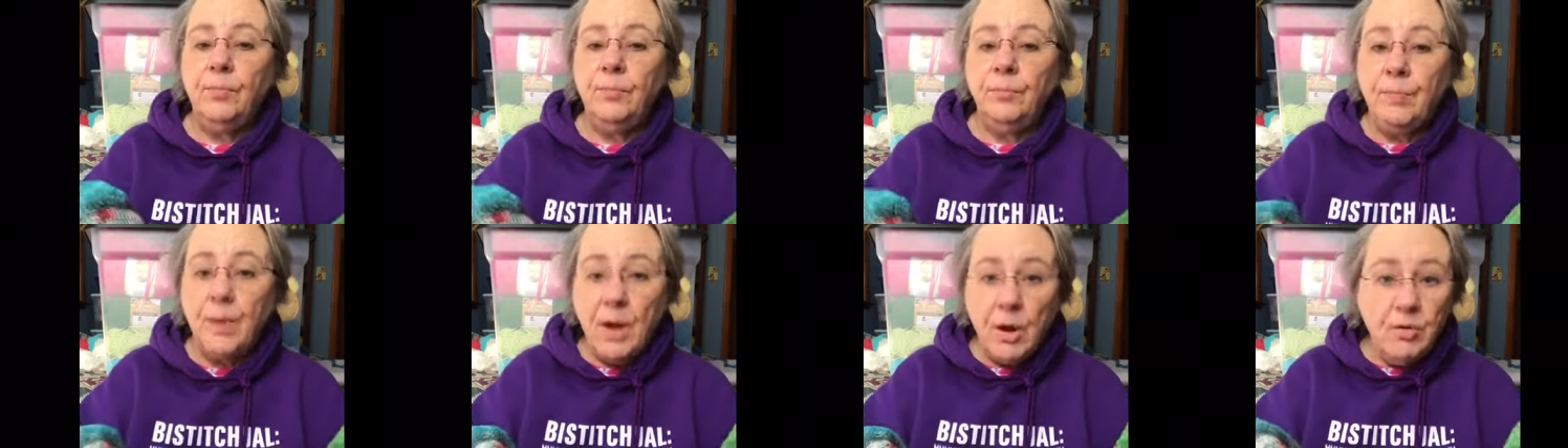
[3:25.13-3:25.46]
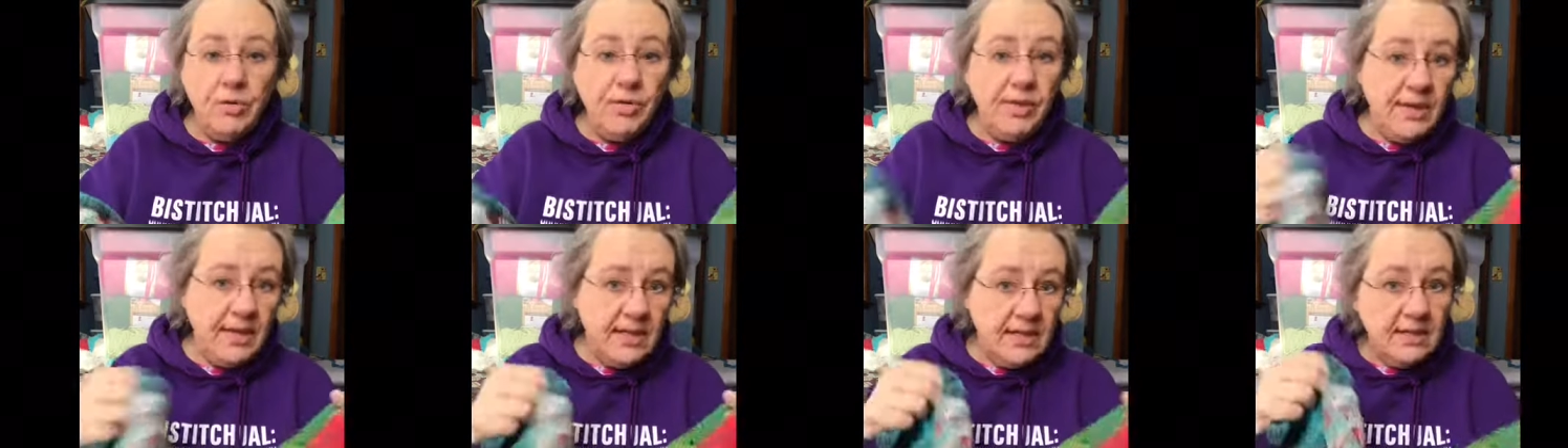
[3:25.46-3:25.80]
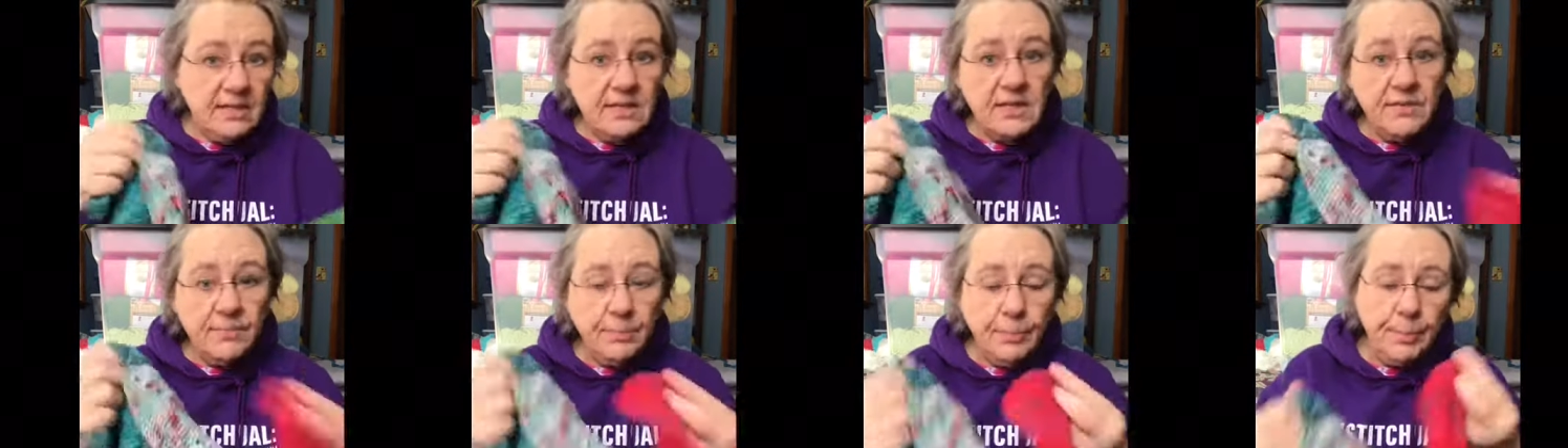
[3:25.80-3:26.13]
both
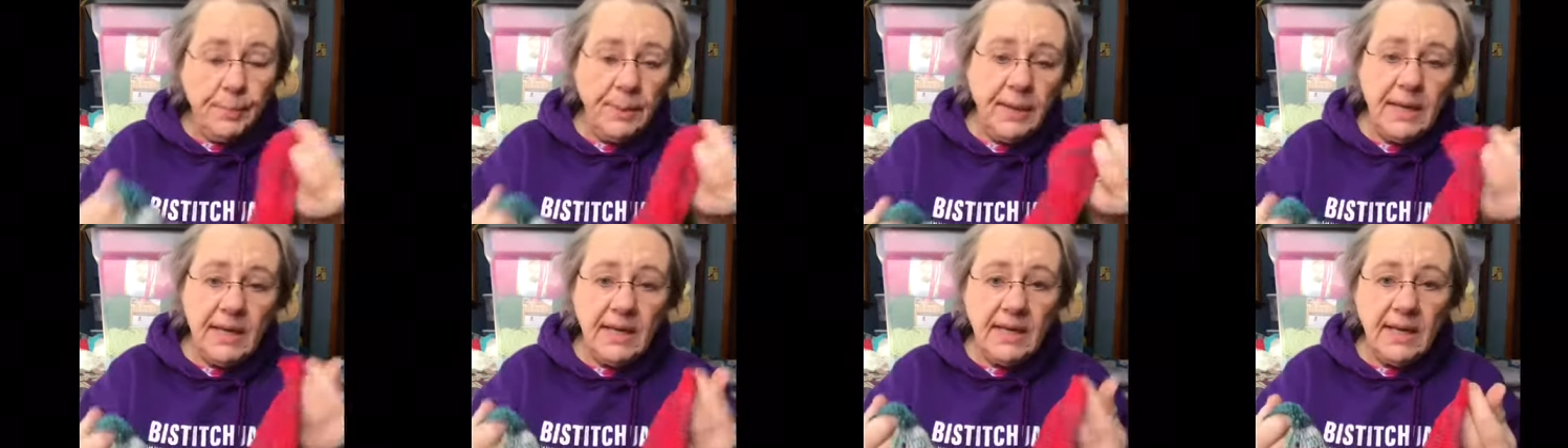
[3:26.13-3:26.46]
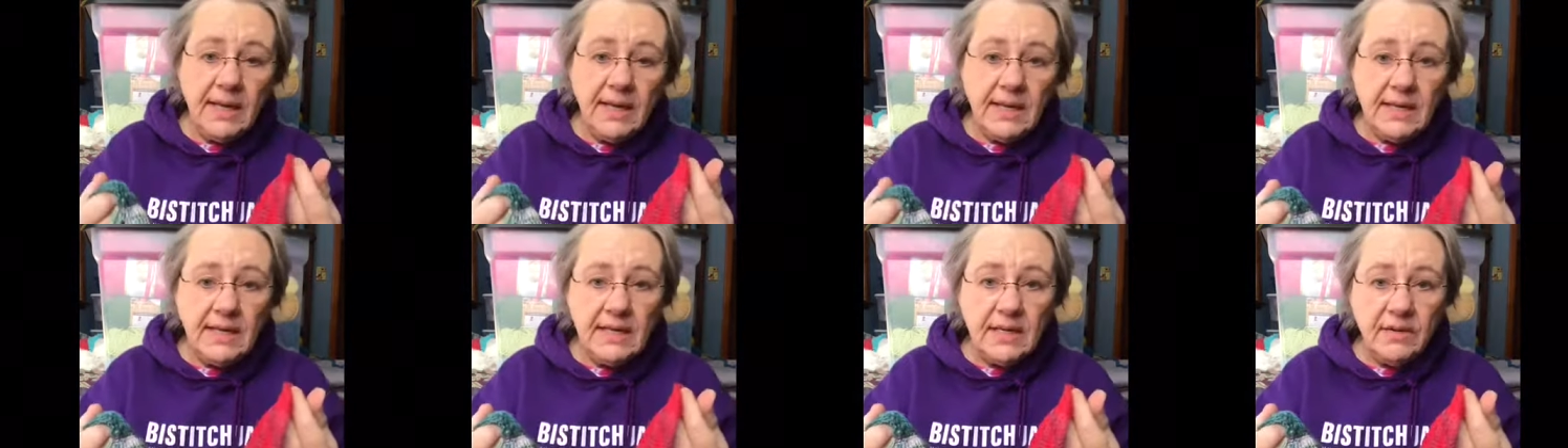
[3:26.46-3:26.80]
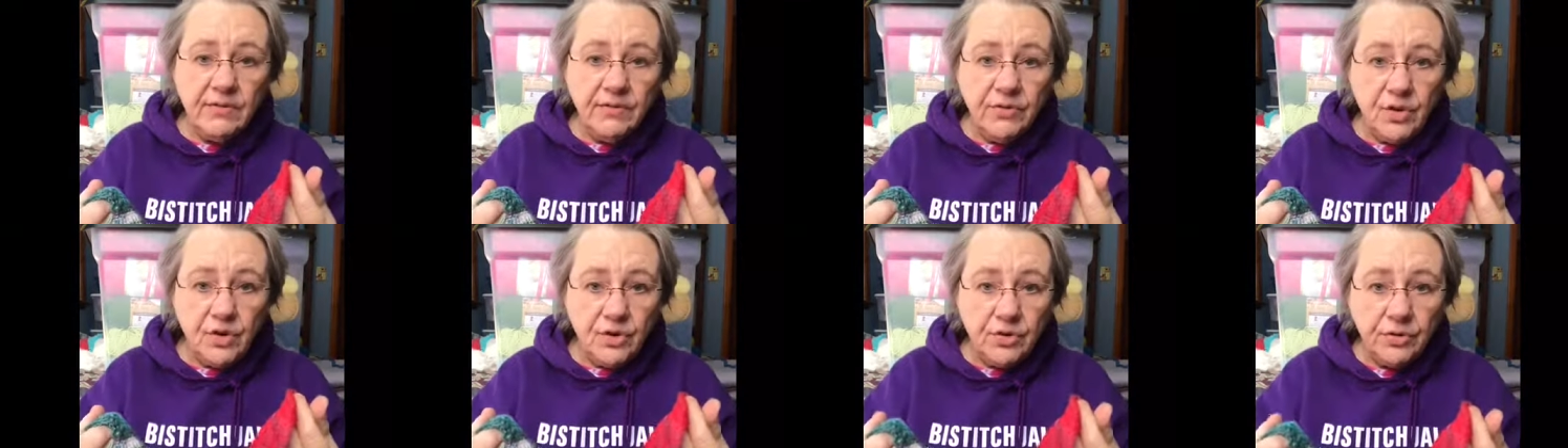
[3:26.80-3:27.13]
ends, beginning and end
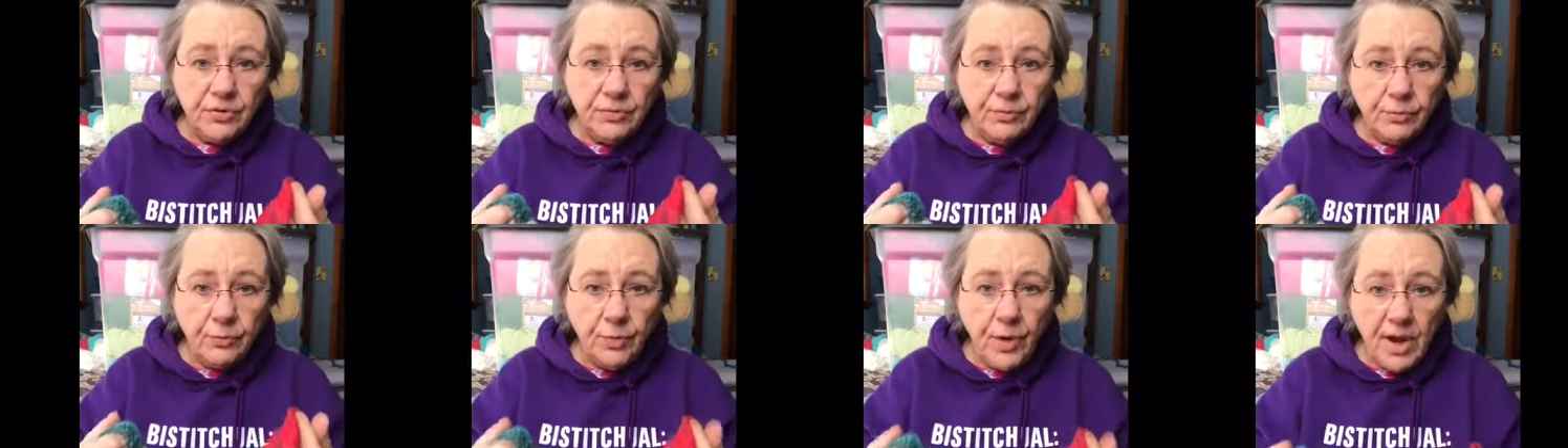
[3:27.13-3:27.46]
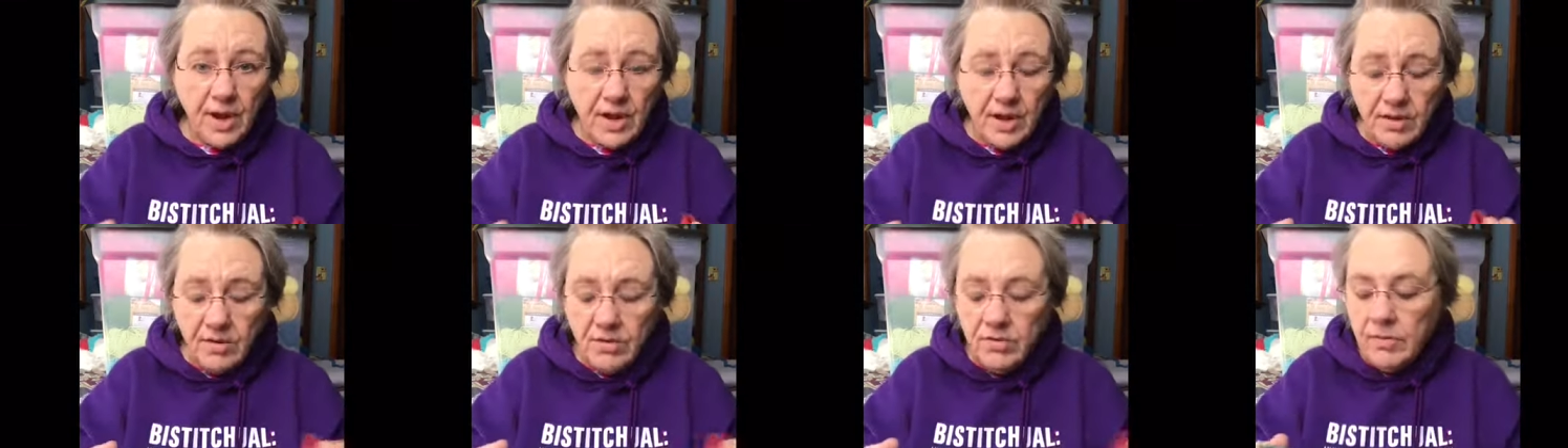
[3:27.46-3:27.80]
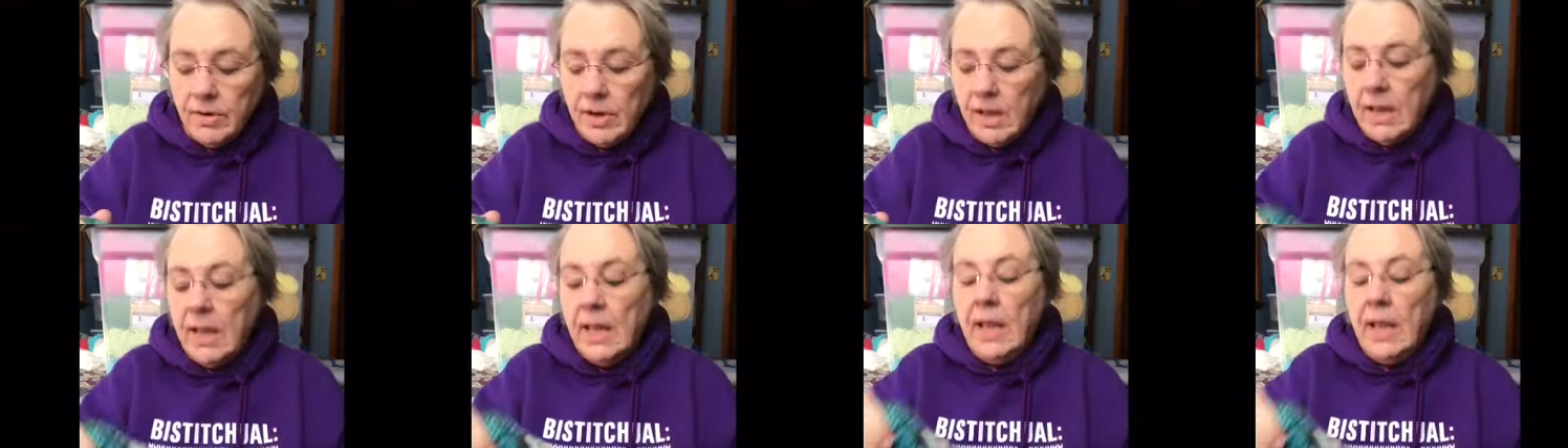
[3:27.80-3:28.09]
of your row.